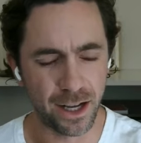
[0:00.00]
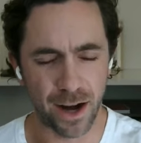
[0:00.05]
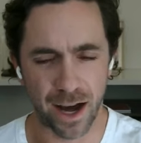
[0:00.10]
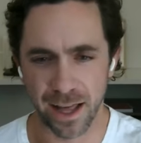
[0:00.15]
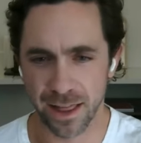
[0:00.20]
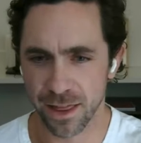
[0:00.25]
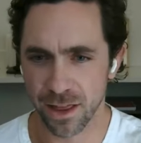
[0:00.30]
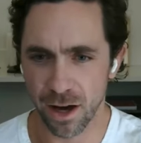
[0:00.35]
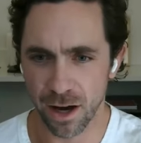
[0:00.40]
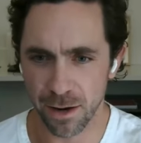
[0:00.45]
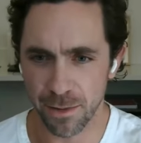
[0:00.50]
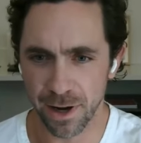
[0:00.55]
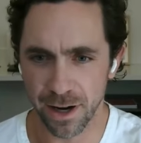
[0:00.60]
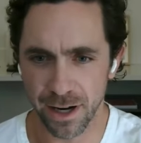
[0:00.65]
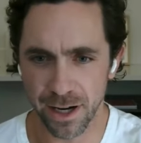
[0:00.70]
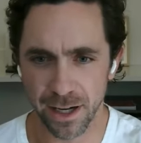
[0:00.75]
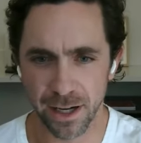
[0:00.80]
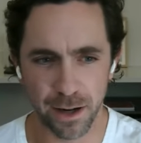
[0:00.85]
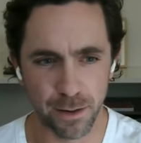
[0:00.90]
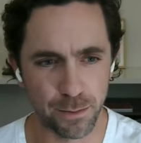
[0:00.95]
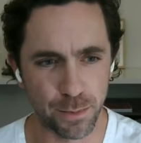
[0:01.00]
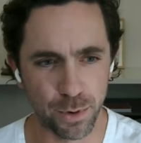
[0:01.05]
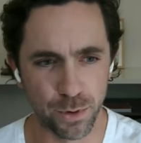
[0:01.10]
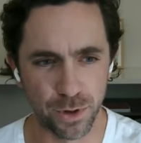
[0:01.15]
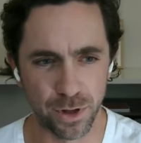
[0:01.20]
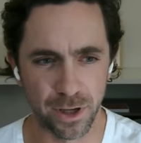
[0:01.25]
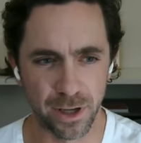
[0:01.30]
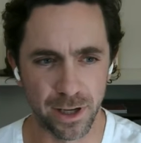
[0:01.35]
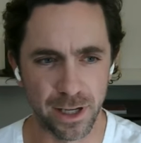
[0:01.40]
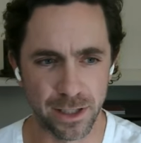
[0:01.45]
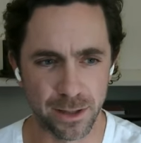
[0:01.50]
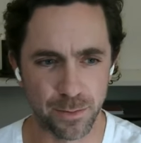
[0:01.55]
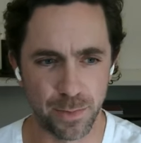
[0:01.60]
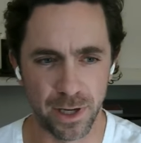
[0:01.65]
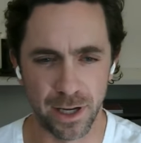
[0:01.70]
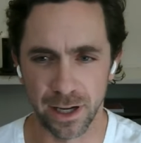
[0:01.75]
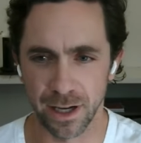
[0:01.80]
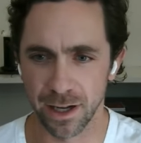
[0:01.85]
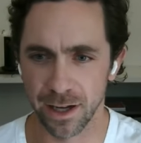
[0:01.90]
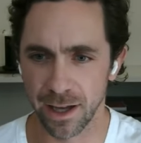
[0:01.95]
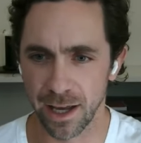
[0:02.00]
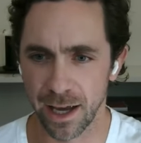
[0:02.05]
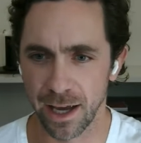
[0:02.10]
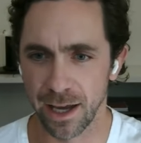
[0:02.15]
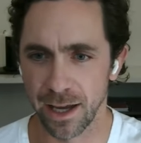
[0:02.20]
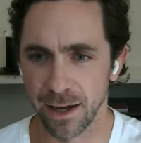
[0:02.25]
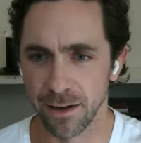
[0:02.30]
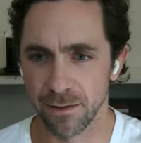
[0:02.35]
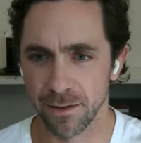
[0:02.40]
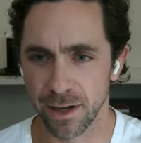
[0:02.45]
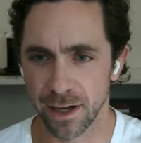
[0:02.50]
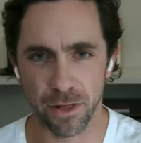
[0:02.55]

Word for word: I thought about income pooling as being a